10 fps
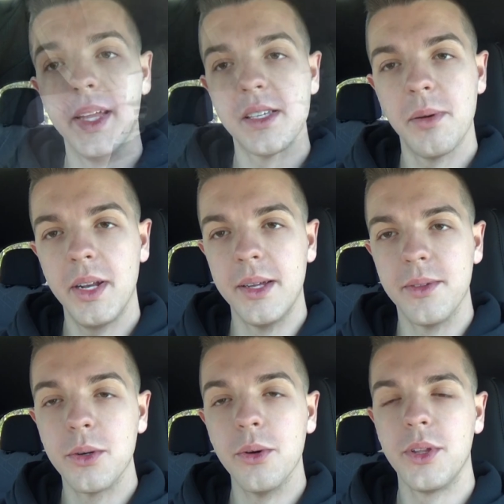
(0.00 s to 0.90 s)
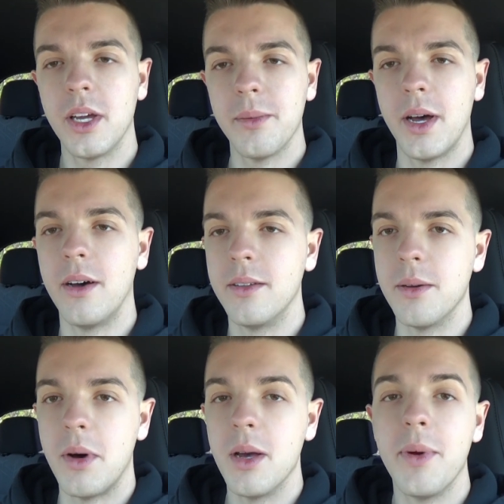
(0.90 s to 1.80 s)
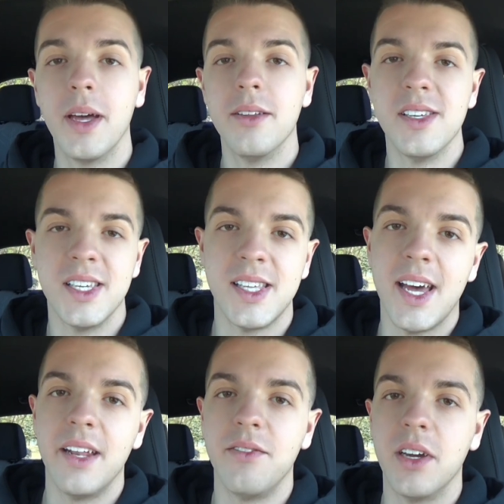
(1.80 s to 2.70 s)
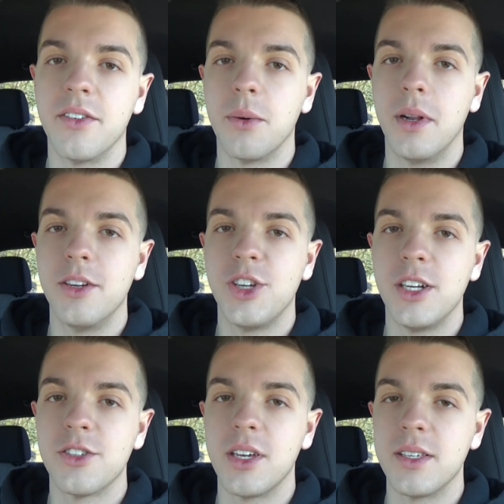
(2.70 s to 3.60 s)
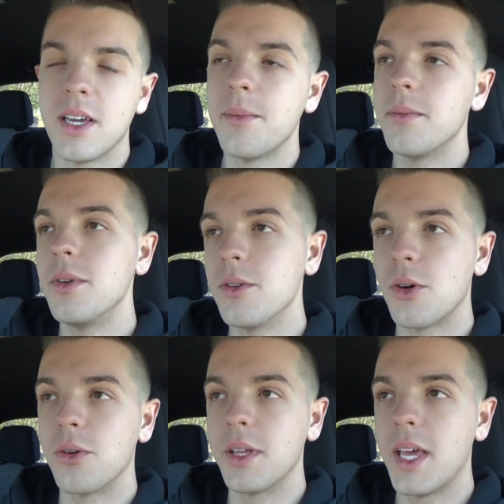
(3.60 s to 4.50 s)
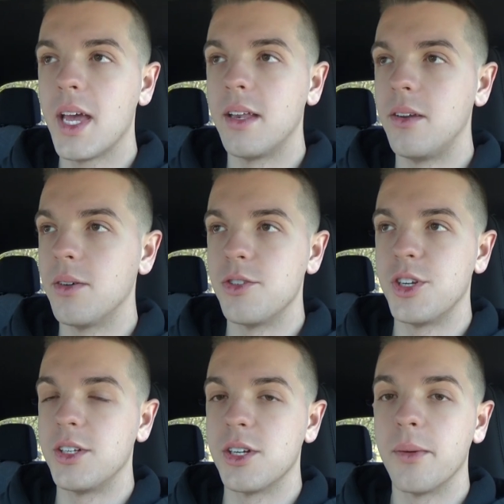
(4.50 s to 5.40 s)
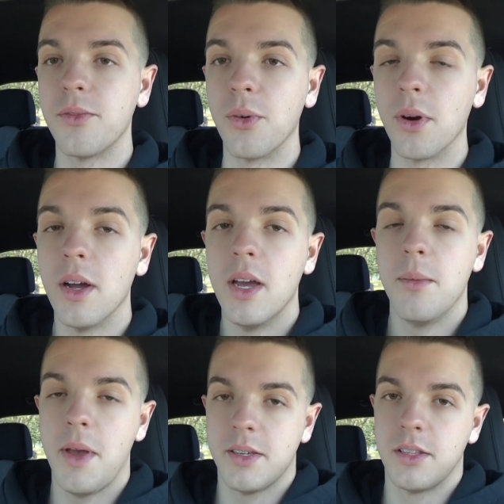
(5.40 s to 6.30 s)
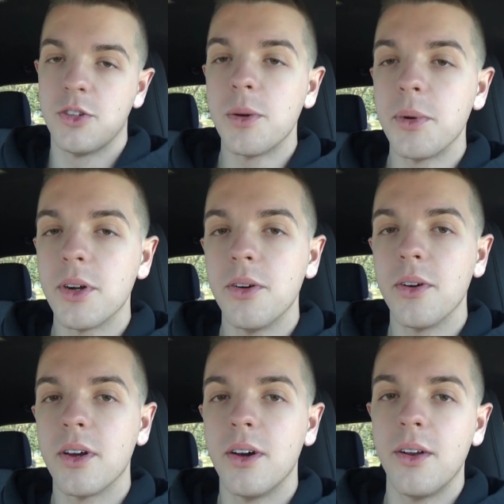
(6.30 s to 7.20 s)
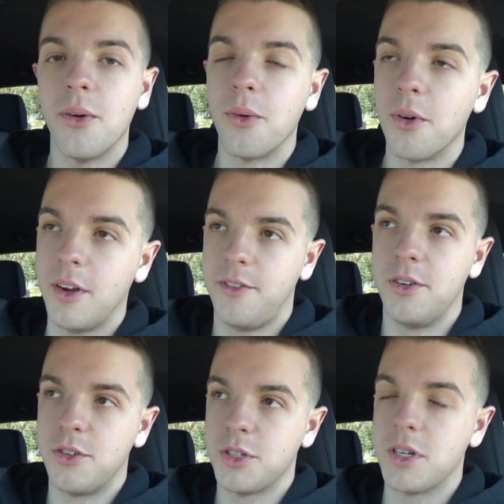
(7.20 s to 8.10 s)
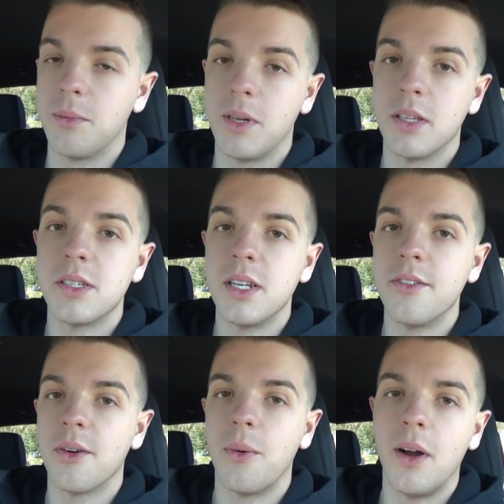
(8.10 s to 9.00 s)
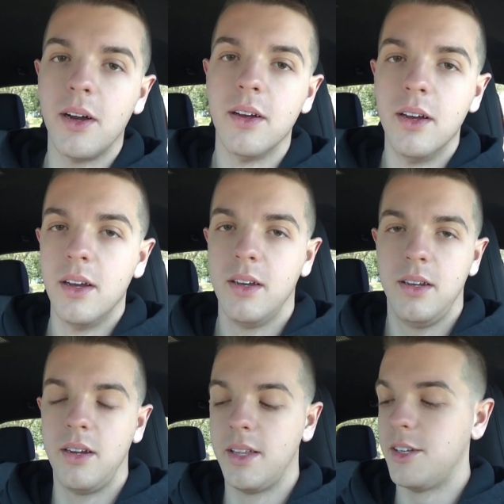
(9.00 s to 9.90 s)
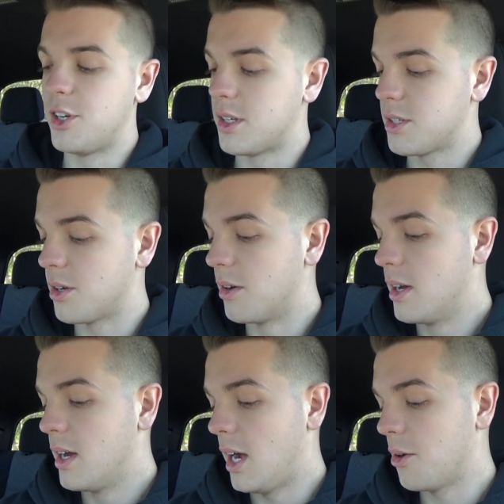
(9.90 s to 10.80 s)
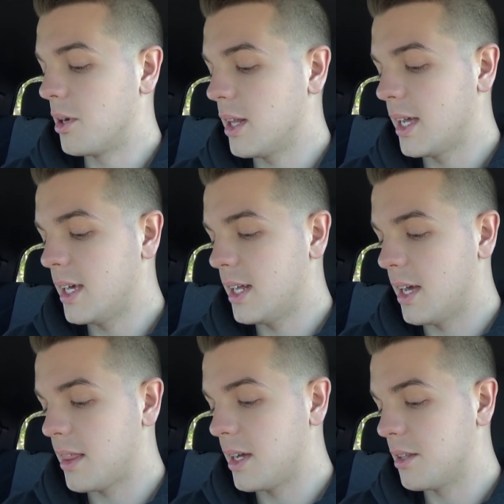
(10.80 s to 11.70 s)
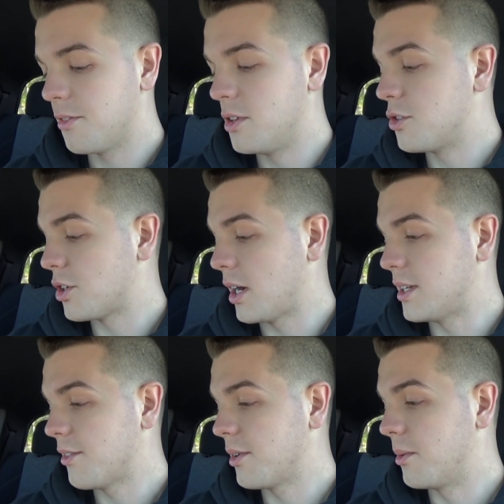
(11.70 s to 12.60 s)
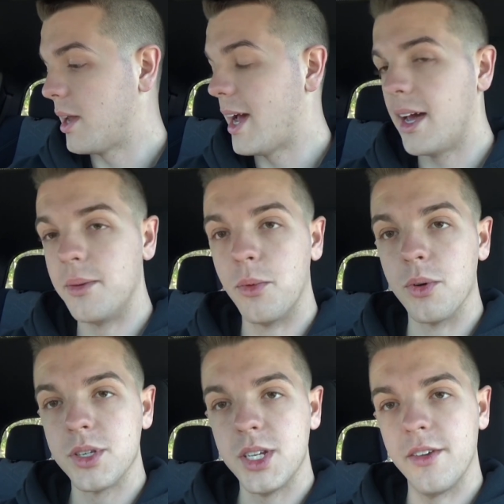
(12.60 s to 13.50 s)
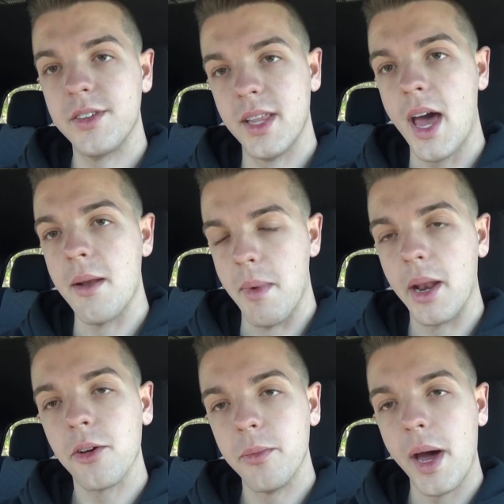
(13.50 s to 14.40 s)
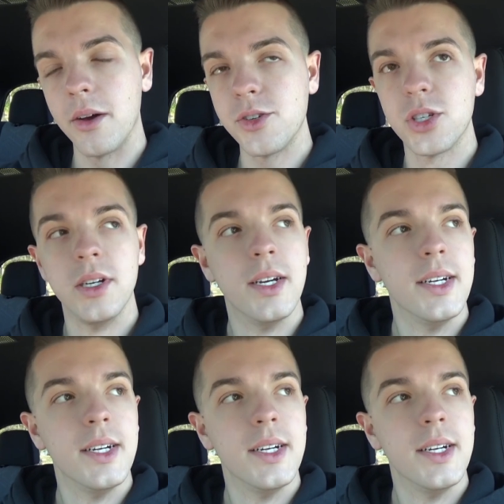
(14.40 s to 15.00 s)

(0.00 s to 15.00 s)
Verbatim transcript: And that's about it. The cool thing about the MOLLE panels is that if you ever want to change things up, you totally can. You can change it up for based on the trip you're going on, or if you're just going to be in the city for a while and all that jazz. So I really like it. I think in the future I definitely want to add more stuff to that medical pouch